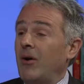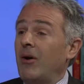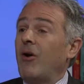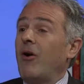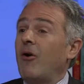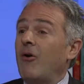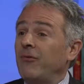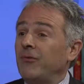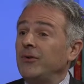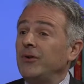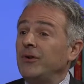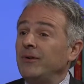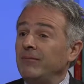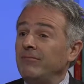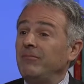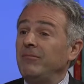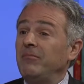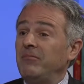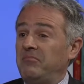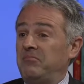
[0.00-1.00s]

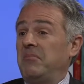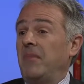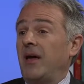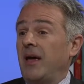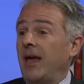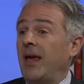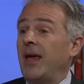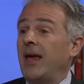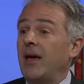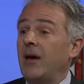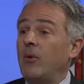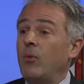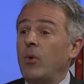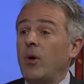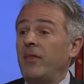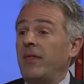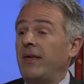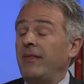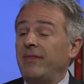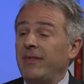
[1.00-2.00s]
often hear
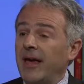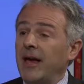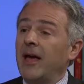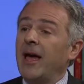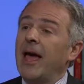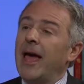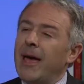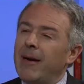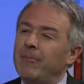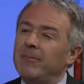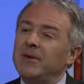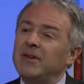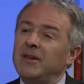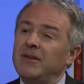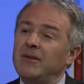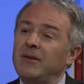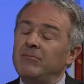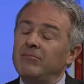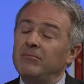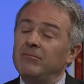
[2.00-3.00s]
what they think are
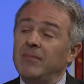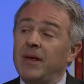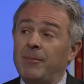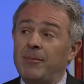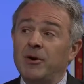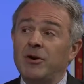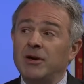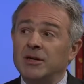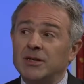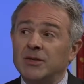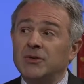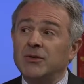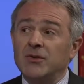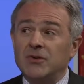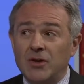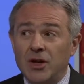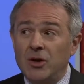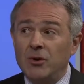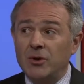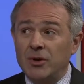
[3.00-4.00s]
empty, hypocritical
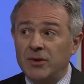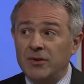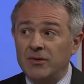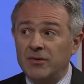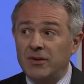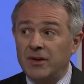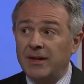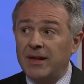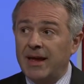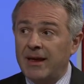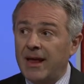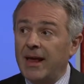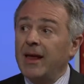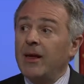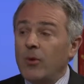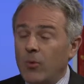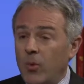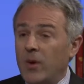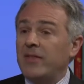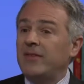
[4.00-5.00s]
slogans, and
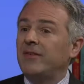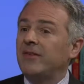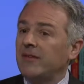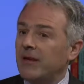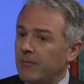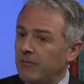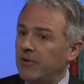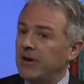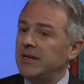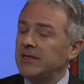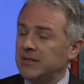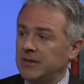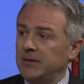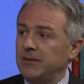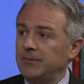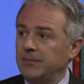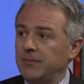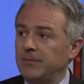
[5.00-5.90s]
with some reason.